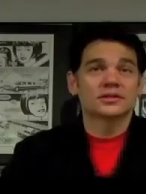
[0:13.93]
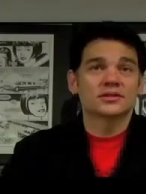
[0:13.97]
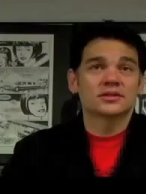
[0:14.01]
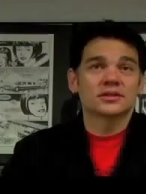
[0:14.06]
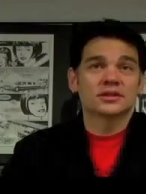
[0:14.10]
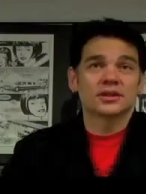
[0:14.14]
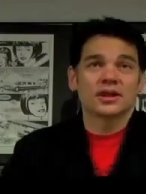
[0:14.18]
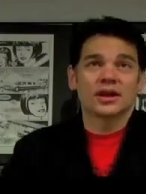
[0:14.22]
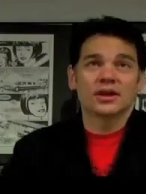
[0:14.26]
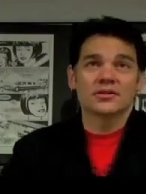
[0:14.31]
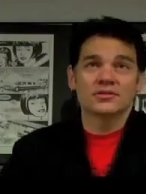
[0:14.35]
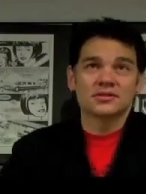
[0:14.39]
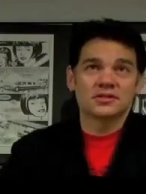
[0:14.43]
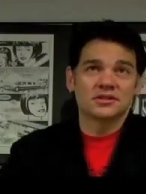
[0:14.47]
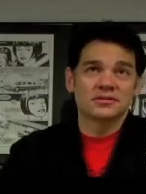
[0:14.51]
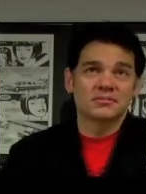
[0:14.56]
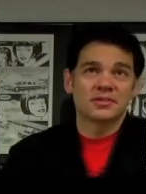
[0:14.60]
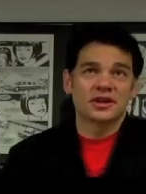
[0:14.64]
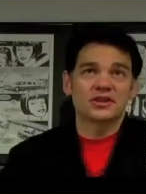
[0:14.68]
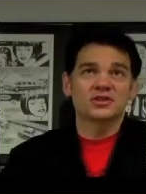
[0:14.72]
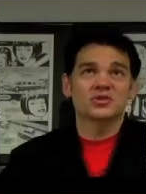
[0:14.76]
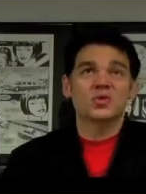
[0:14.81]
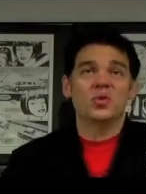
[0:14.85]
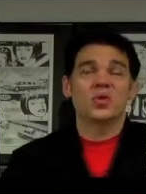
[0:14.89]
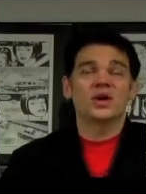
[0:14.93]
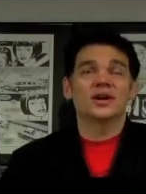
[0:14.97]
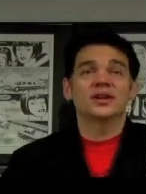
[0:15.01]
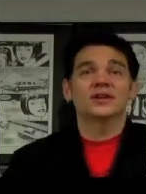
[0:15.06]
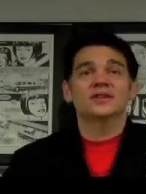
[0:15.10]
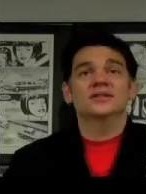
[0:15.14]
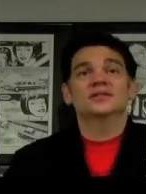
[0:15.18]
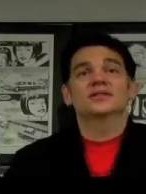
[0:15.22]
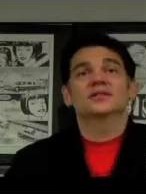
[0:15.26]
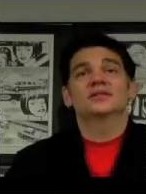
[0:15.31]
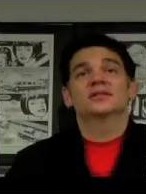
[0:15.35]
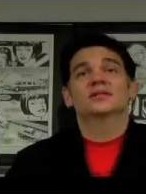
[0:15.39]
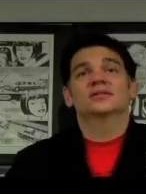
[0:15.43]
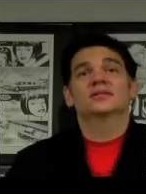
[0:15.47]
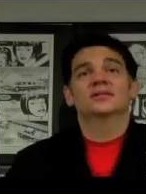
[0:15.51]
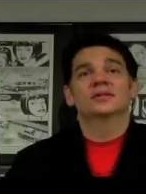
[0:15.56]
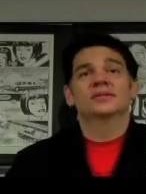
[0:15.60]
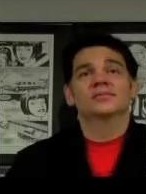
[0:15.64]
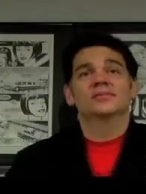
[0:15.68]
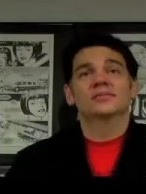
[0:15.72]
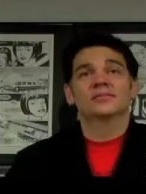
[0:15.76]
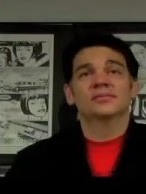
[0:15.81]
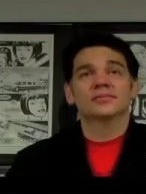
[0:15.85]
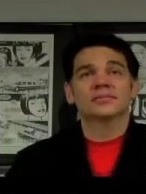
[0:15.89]
until I was in my 20s.
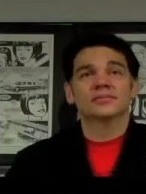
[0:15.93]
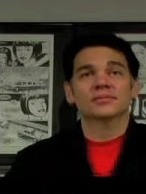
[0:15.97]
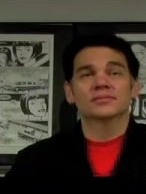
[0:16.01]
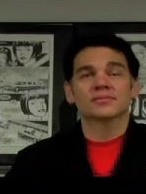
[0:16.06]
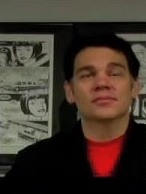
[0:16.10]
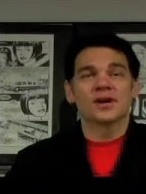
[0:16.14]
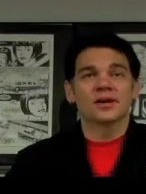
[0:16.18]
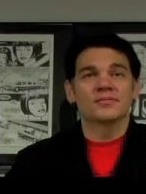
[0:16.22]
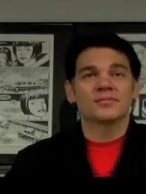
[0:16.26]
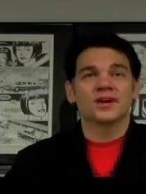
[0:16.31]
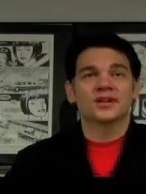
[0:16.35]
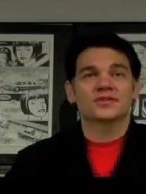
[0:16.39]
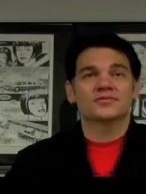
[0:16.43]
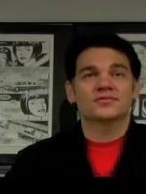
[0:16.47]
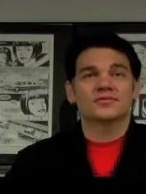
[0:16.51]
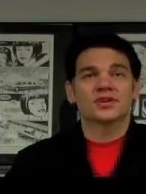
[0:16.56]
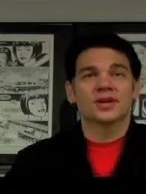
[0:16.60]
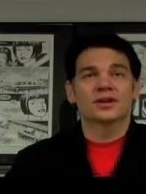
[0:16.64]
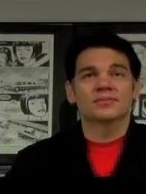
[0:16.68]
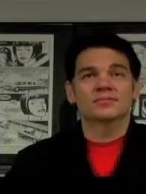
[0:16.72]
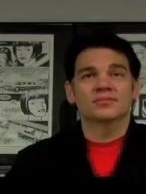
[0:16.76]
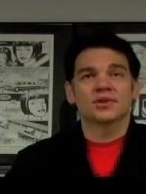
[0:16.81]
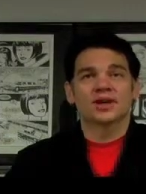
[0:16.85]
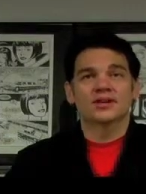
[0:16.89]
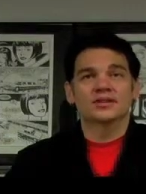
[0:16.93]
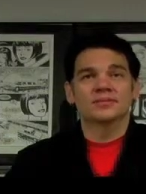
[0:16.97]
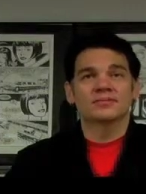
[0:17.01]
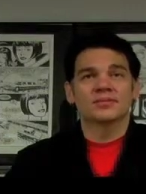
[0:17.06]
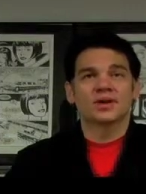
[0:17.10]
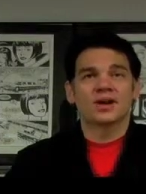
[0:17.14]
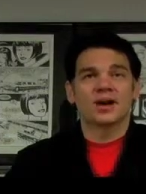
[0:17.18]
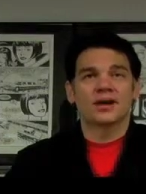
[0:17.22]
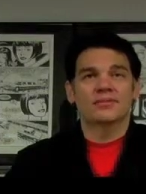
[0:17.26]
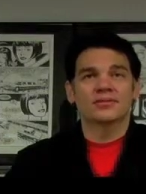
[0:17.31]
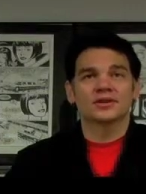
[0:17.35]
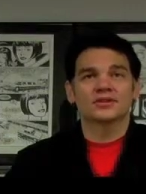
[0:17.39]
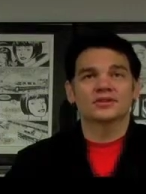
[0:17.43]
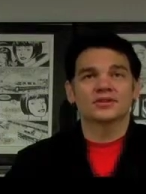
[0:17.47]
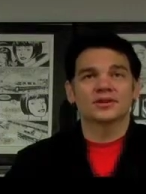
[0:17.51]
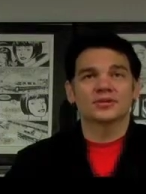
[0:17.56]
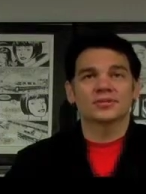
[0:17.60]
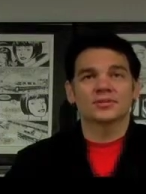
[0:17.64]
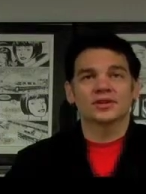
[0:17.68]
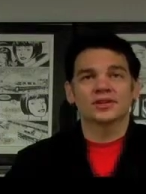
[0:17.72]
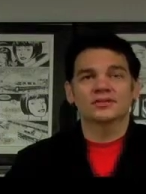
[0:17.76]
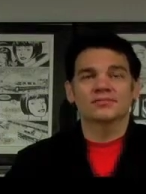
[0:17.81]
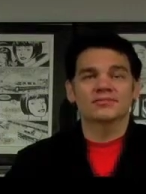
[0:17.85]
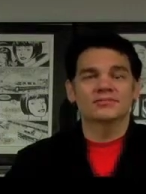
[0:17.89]
When my best friend brought some comics
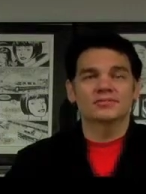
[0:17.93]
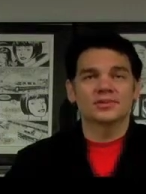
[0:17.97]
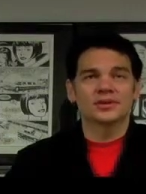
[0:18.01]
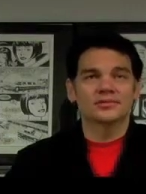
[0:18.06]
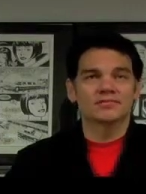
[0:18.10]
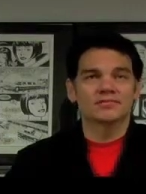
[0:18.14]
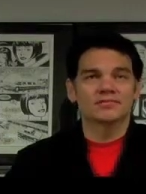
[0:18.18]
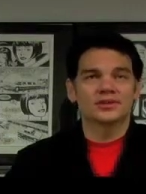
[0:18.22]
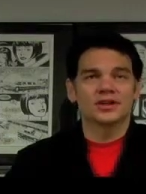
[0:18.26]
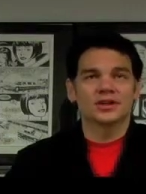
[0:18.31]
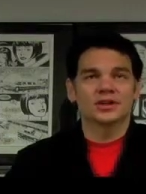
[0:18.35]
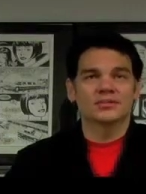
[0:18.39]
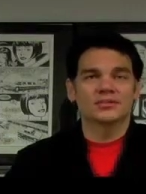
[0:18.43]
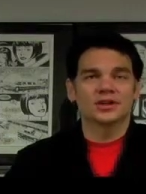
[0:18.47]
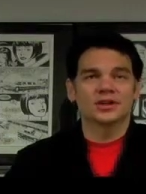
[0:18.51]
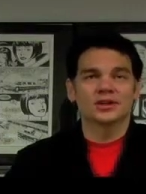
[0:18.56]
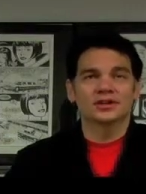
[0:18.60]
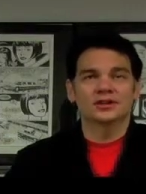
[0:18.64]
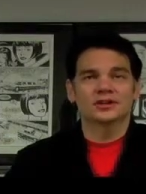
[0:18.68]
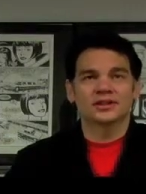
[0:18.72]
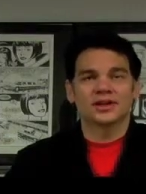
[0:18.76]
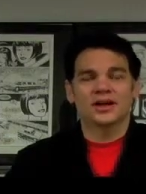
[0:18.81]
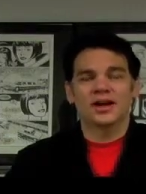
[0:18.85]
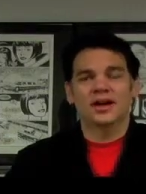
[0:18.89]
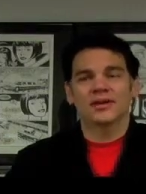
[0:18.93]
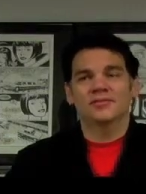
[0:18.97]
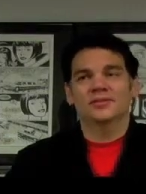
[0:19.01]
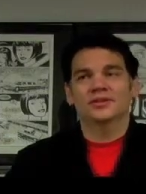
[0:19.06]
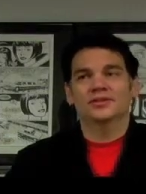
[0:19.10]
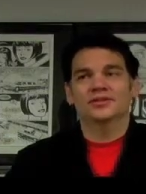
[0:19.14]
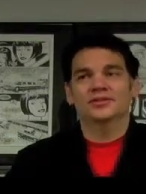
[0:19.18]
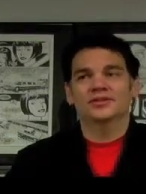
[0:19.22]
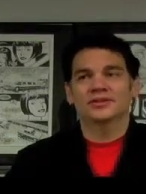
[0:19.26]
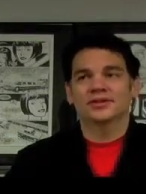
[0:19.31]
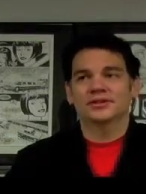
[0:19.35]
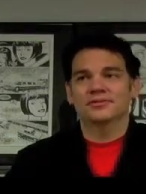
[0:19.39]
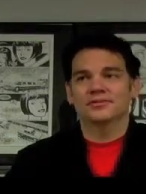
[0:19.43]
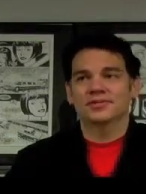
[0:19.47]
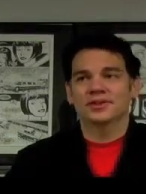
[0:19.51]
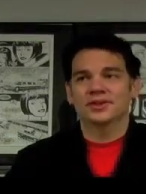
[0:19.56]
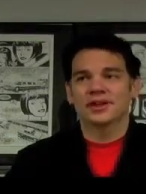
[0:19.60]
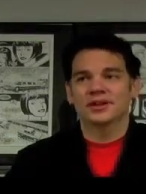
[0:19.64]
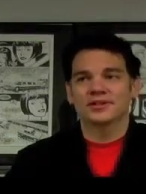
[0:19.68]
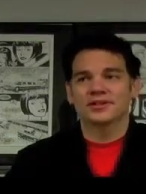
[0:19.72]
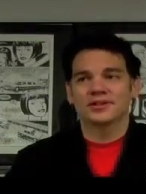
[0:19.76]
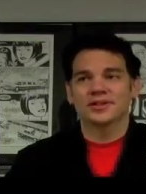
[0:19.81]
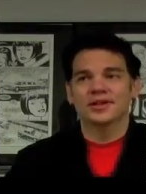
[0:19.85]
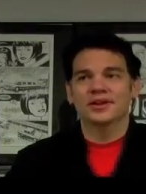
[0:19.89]
home, and he'd been reading them a long time, all of a sudden I
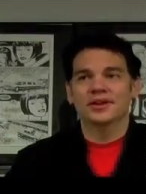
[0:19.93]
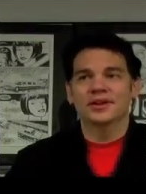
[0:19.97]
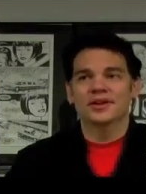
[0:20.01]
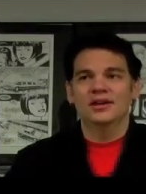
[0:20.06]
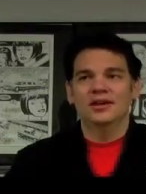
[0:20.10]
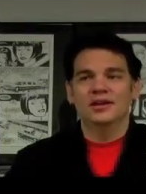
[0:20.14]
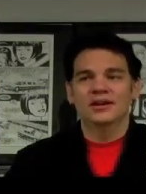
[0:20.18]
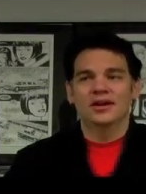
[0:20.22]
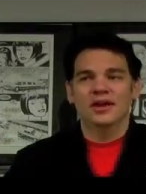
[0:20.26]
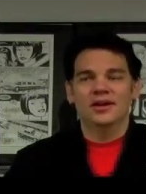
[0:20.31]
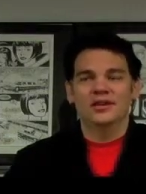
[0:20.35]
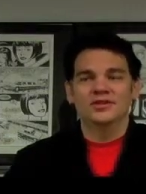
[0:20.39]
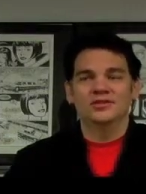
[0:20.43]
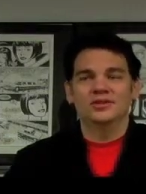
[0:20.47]
realized, oh,